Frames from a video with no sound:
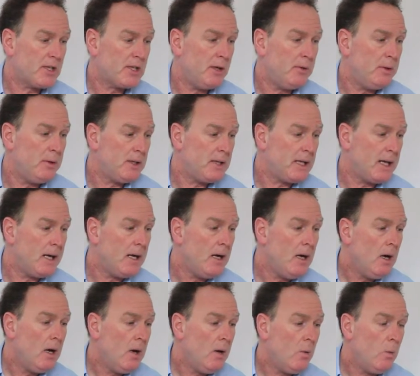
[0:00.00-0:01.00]
So we
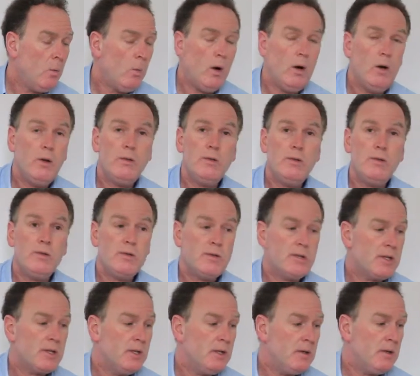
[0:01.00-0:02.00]
get 1,
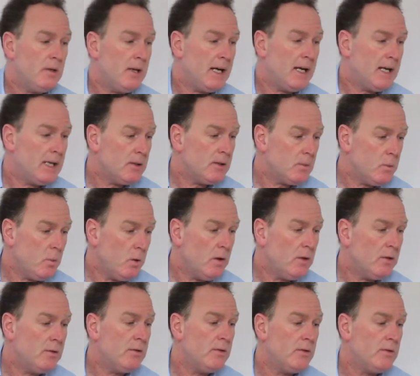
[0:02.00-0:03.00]
2 and
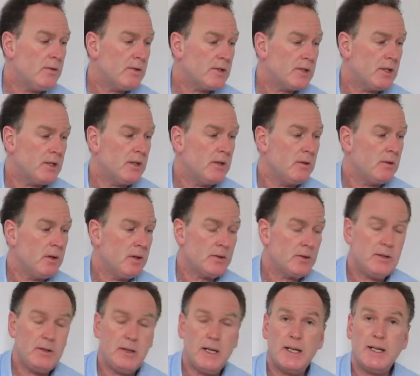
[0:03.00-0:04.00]
1, 2.
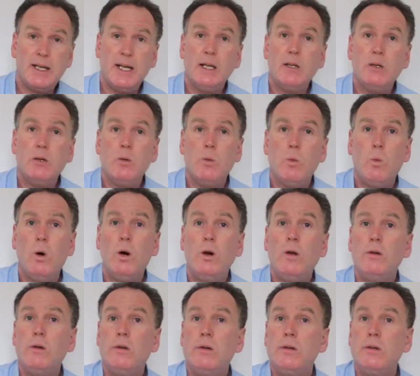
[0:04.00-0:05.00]
I'll do that again.
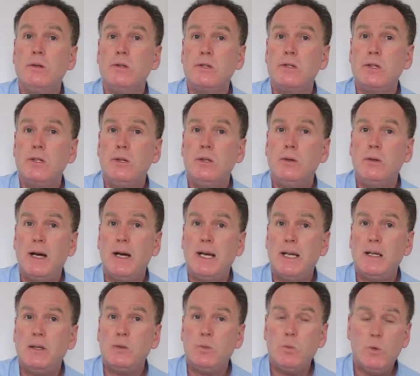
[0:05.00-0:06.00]
1, 2
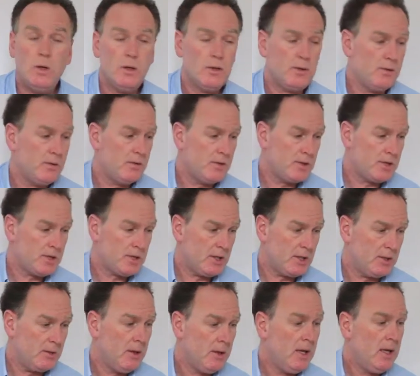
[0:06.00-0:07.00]
and 1,
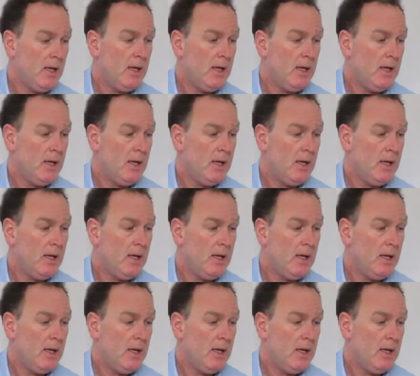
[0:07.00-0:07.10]
2.